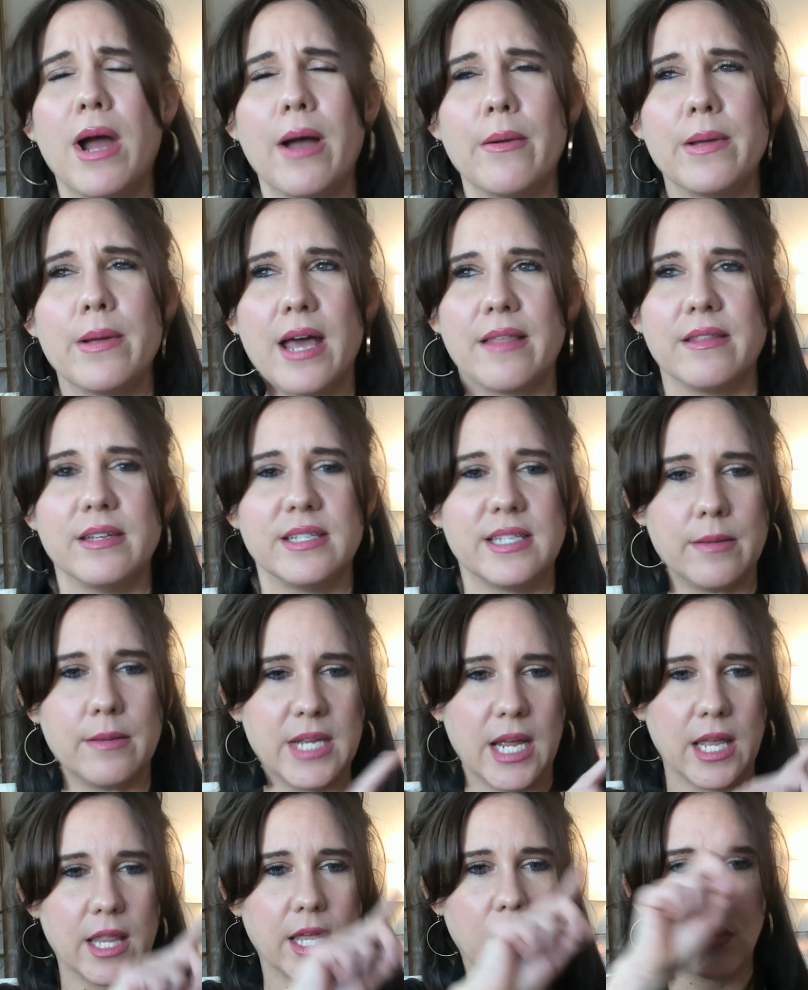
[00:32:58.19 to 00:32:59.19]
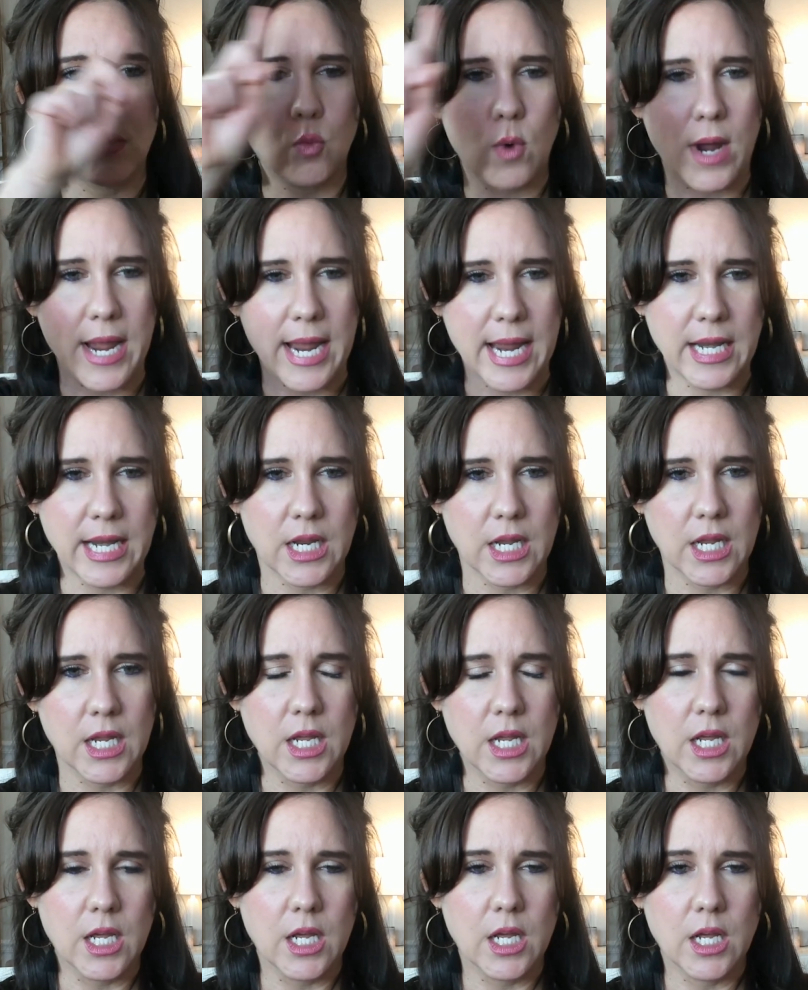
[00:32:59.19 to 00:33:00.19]
Probably not the same day. Like wait
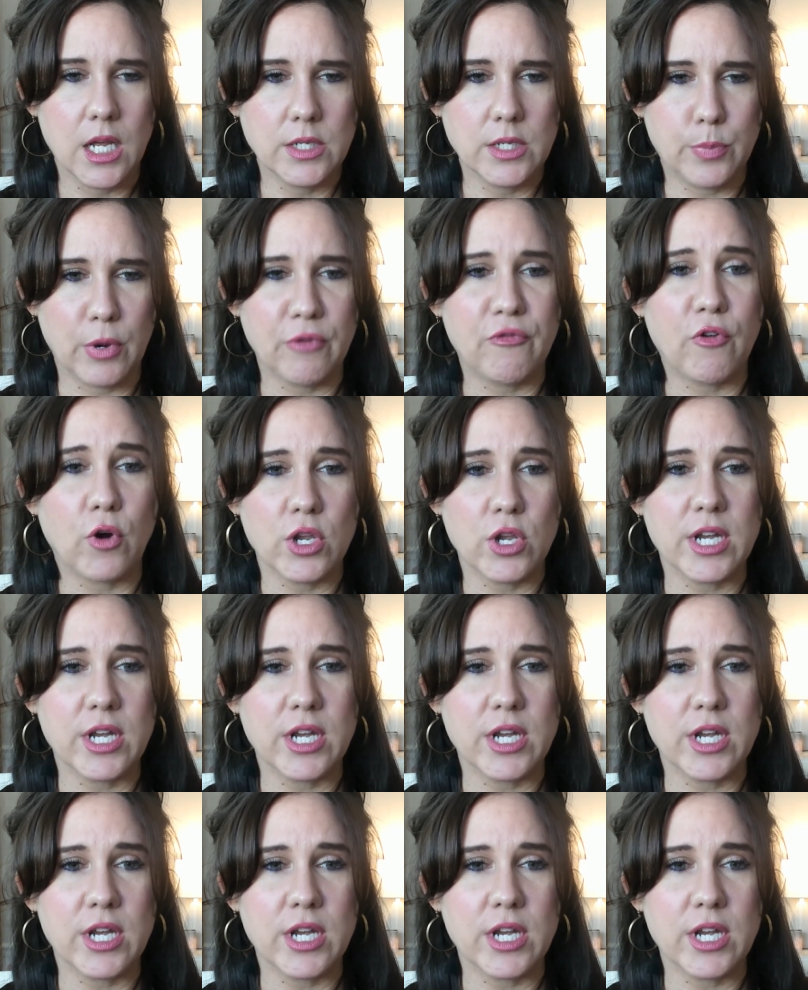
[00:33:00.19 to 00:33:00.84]
before